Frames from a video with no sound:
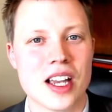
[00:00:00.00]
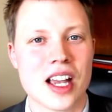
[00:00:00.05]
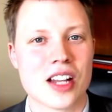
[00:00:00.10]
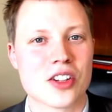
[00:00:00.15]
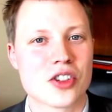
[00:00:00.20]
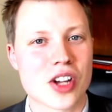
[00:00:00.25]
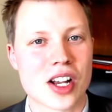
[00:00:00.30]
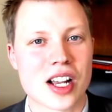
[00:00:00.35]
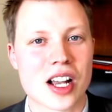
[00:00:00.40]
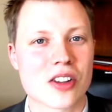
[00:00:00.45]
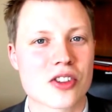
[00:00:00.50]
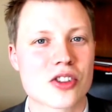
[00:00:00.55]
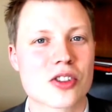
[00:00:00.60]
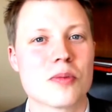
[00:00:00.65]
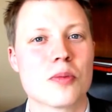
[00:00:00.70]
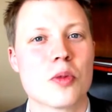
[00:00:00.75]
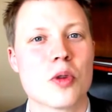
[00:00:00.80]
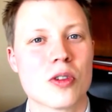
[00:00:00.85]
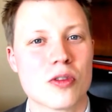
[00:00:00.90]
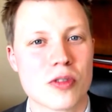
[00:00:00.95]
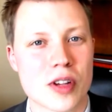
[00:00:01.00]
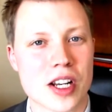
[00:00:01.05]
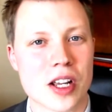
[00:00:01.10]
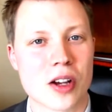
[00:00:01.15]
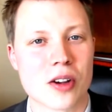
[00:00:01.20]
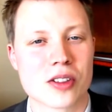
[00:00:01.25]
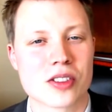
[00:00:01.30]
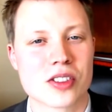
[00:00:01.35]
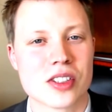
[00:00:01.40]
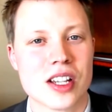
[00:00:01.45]
and check out some more
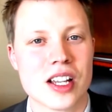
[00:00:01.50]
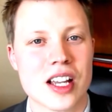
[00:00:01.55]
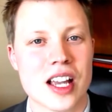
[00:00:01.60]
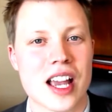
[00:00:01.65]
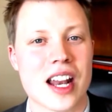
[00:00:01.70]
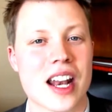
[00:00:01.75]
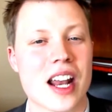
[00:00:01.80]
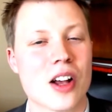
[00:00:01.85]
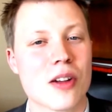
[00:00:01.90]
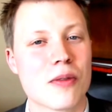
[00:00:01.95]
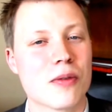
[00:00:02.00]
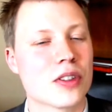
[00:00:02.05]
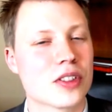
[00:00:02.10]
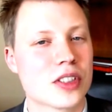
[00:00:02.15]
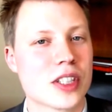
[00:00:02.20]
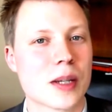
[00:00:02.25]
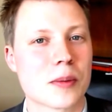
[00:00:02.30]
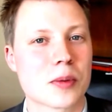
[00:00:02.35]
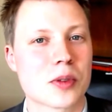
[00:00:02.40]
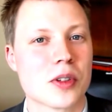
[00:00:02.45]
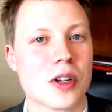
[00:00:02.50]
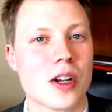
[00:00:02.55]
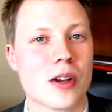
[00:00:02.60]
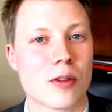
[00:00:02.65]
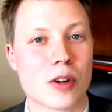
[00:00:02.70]
videos and helpful tips